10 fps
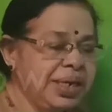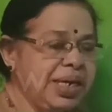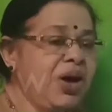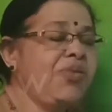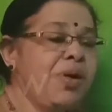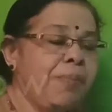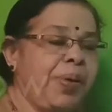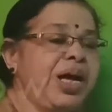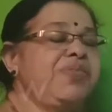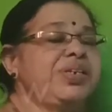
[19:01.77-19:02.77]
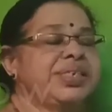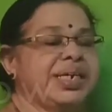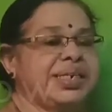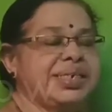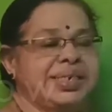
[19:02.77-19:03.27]
now private
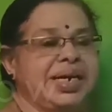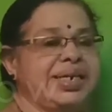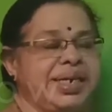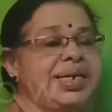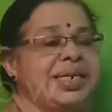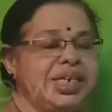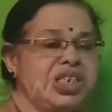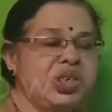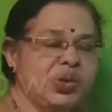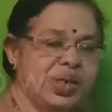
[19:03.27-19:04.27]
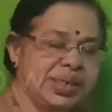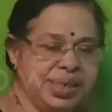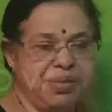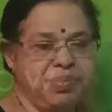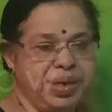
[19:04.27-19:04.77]
sector started
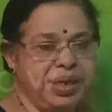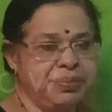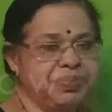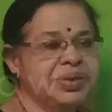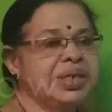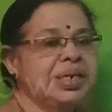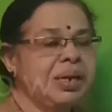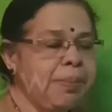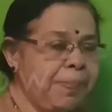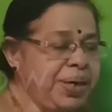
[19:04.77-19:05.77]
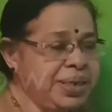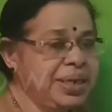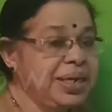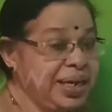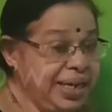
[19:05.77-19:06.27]
insurance company. But
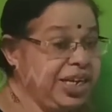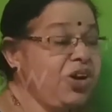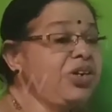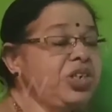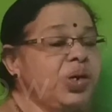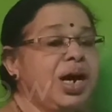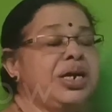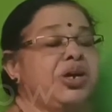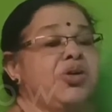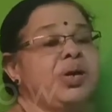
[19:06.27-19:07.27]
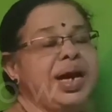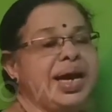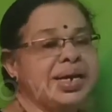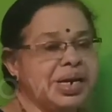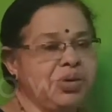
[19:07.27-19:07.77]
in order to control
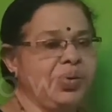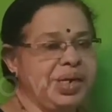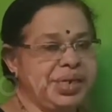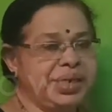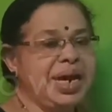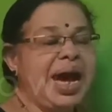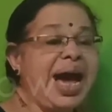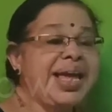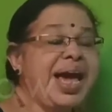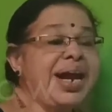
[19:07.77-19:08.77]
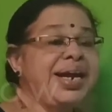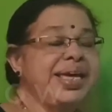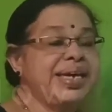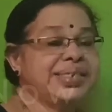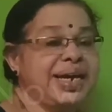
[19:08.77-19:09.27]
and regulate,
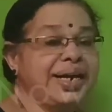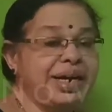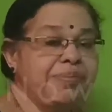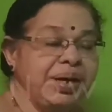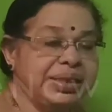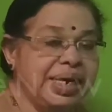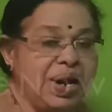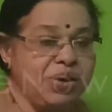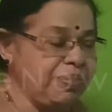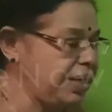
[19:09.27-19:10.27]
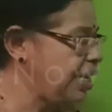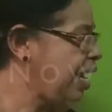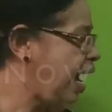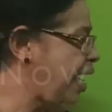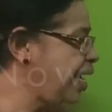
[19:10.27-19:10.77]
IRDA started by the government.
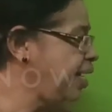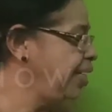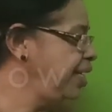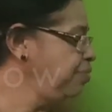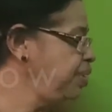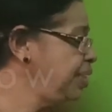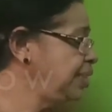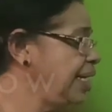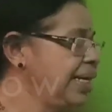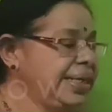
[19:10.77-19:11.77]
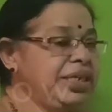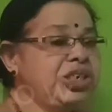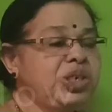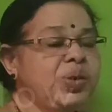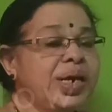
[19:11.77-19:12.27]
IRDA means
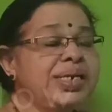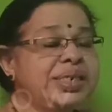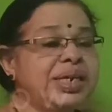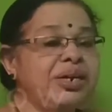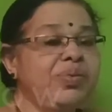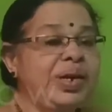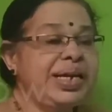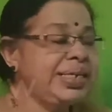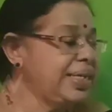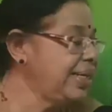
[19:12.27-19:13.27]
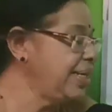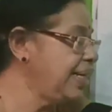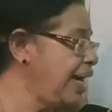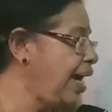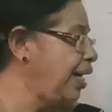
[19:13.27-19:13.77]
Insurance
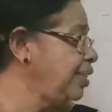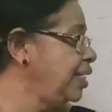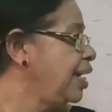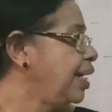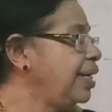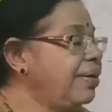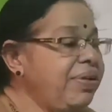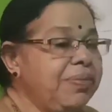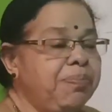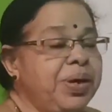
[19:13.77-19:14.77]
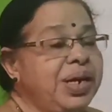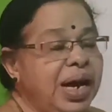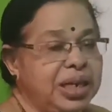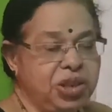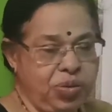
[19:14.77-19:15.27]
Regulatory and Development
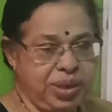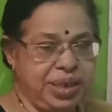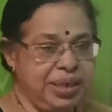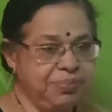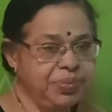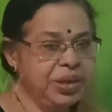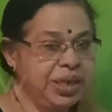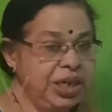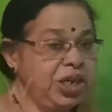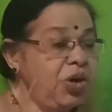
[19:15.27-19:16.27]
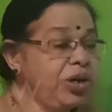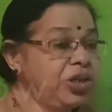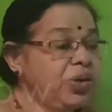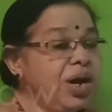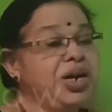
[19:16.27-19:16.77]
Authority. In order
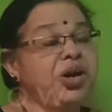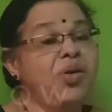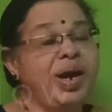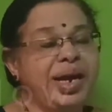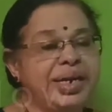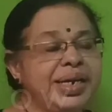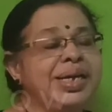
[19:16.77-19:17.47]
to control and